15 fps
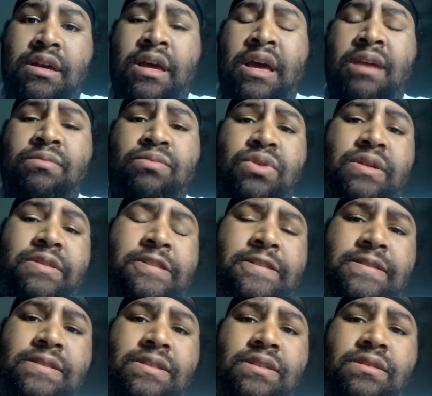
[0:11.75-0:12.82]
Hey,
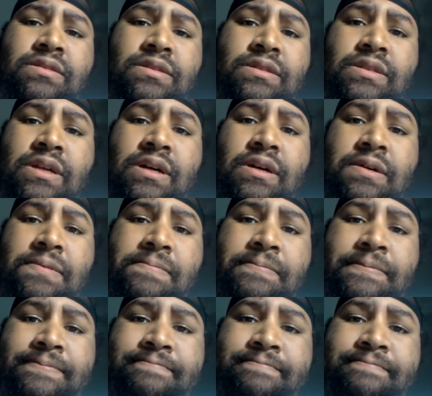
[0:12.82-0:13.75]
brothers and sisters, I